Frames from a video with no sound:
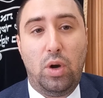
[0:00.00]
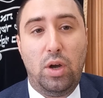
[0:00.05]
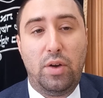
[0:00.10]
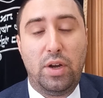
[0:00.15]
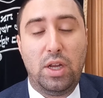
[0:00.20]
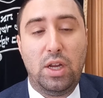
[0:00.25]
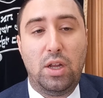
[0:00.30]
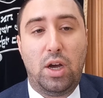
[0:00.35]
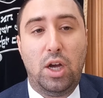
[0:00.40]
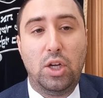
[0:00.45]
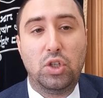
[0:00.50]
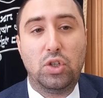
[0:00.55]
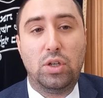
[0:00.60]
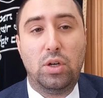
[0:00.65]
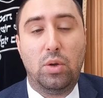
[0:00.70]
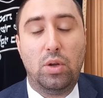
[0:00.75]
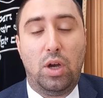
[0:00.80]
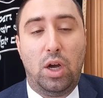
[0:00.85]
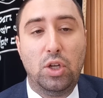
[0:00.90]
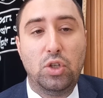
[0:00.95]
Right? You need
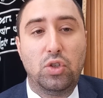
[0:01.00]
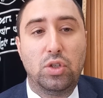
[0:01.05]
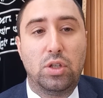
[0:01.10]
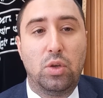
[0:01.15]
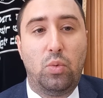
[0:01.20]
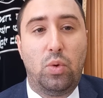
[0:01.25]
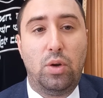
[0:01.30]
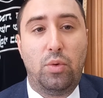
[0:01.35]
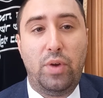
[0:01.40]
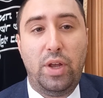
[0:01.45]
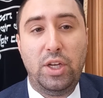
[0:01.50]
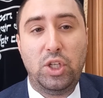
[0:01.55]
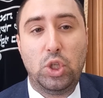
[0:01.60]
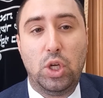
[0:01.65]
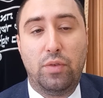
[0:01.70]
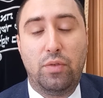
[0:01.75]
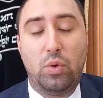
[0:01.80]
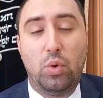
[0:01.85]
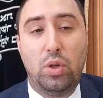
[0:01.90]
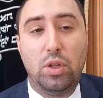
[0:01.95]
100 to 1 ratio
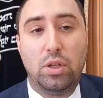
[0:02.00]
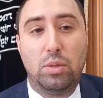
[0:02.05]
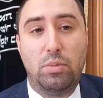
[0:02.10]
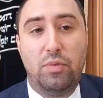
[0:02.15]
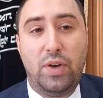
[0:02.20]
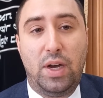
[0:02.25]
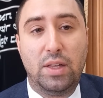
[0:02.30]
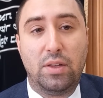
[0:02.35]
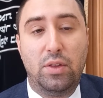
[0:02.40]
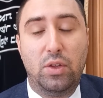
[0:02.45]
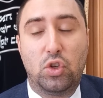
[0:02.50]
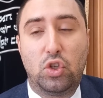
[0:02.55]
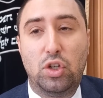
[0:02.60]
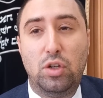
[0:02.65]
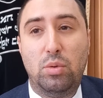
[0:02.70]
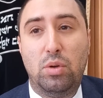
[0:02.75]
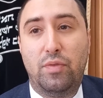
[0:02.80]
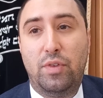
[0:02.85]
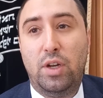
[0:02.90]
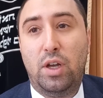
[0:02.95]
of chulin to mavat the
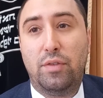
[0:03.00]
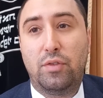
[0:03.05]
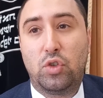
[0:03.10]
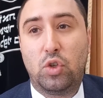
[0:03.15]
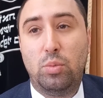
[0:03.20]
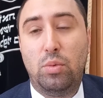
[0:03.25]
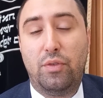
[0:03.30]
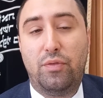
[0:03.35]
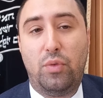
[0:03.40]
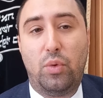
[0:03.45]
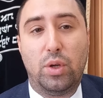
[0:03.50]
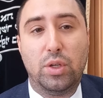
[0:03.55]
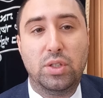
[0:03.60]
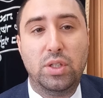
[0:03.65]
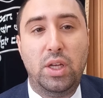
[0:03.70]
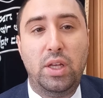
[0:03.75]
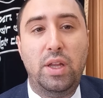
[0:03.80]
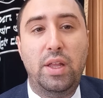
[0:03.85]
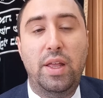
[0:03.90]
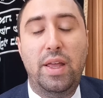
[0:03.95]
Truma. If enough Truma falls
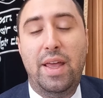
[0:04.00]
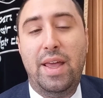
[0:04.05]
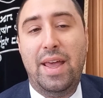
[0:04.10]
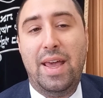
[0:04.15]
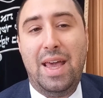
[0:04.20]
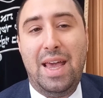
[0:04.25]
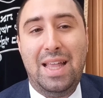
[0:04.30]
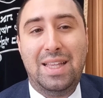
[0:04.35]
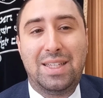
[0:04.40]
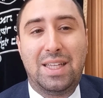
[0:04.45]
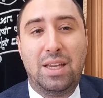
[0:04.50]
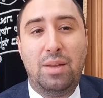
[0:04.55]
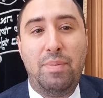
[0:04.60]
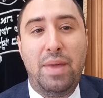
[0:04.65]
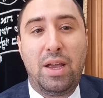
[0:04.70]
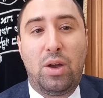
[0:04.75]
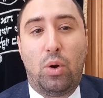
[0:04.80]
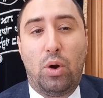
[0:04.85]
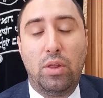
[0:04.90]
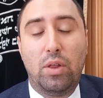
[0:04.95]
in, it's going to
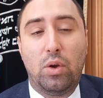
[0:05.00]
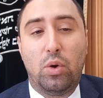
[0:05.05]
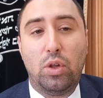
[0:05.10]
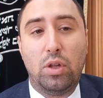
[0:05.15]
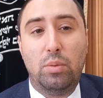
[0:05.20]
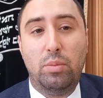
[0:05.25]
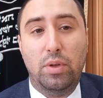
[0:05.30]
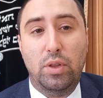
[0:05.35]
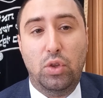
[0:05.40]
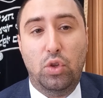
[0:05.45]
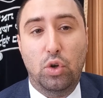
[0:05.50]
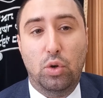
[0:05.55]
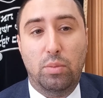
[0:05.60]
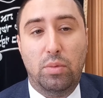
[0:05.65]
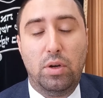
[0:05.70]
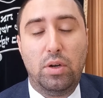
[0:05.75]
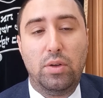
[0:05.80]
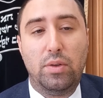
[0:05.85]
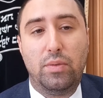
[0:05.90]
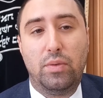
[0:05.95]
make all the chulin
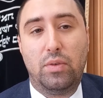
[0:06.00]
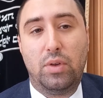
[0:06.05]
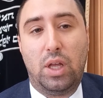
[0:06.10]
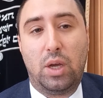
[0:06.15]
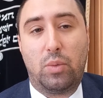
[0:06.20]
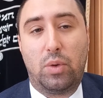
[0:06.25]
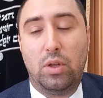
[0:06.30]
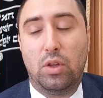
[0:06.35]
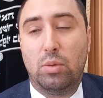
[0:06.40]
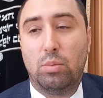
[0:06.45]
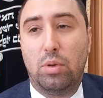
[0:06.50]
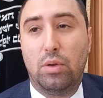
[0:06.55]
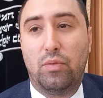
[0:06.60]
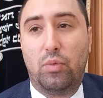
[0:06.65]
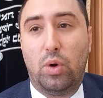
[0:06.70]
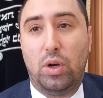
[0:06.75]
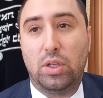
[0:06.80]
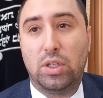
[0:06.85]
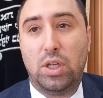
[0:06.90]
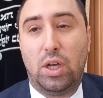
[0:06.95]
meduma, like we learned
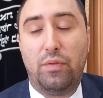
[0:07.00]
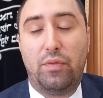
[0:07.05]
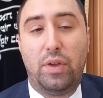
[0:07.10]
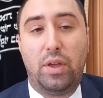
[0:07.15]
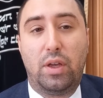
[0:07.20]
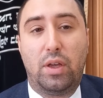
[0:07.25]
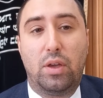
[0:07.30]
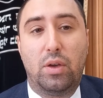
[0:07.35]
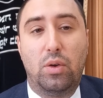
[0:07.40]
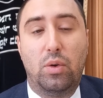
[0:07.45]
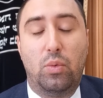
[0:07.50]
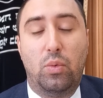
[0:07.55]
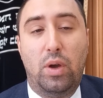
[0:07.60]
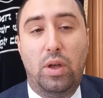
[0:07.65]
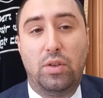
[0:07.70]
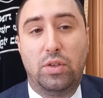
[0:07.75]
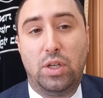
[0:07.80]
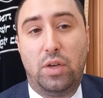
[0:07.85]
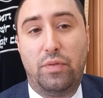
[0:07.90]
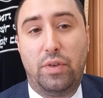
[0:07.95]
before, suffix
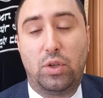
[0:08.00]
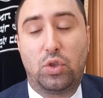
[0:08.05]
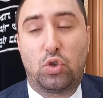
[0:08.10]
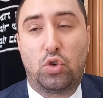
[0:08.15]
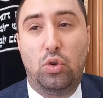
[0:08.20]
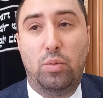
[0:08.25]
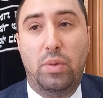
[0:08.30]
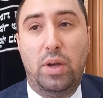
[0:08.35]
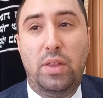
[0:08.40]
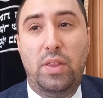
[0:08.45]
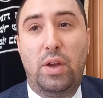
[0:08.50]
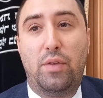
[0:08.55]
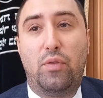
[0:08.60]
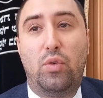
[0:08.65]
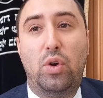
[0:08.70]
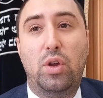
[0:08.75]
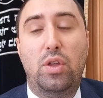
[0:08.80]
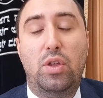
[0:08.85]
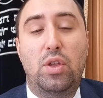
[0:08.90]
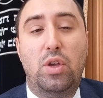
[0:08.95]
Truma, and
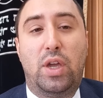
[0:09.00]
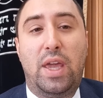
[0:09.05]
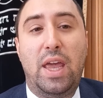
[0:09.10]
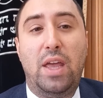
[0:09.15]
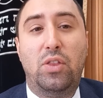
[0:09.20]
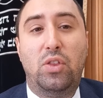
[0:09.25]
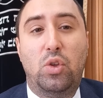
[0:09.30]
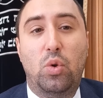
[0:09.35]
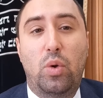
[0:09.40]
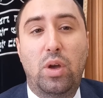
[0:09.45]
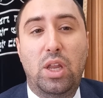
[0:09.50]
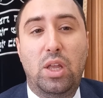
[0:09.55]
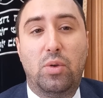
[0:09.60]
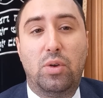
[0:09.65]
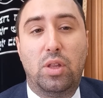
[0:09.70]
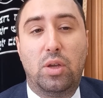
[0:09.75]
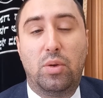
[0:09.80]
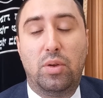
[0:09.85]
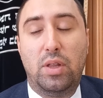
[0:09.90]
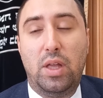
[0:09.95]
therefore you can't do
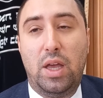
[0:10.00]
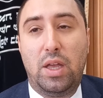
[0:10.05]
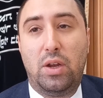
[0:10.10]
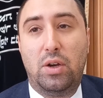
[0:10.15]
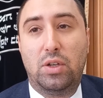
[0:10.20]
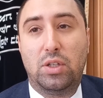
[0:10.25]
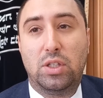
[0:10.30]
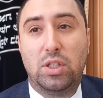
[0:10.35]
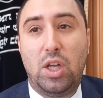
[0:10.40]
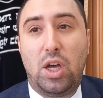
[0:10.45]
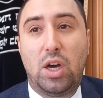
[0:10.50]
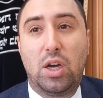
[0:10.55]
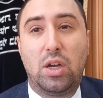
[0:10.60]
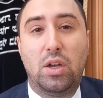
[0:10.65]
anything with that. You're stuck.